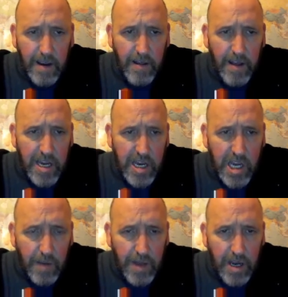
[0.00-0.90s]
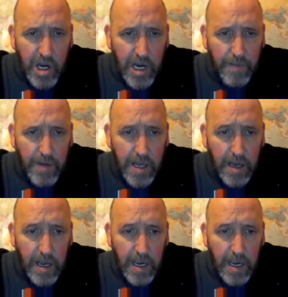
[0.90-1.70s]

This is some of the shapes that the